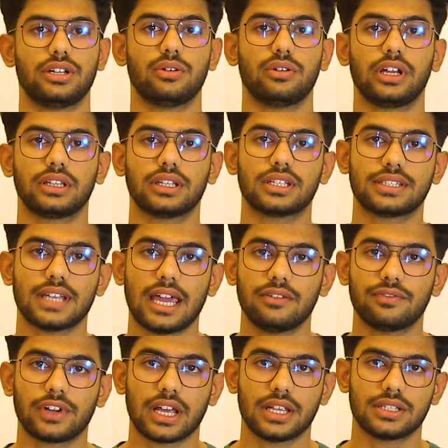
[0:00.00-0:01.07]
during the
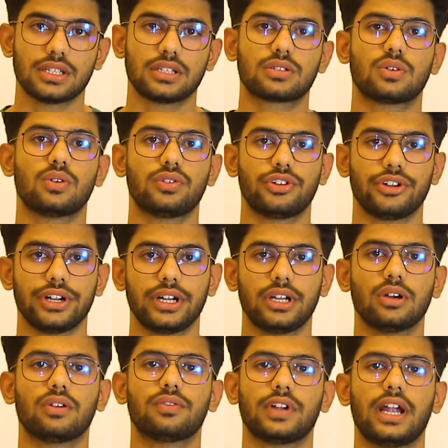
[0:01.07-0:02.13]
San Francisco Treaty
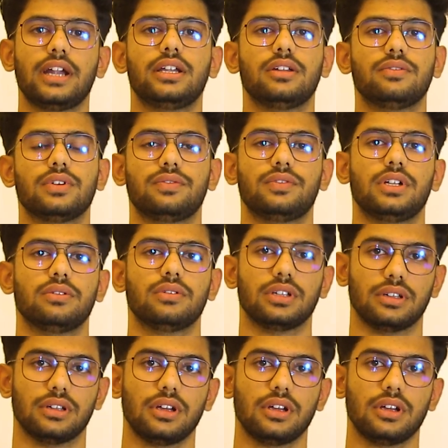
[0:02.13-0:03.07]
of 1951.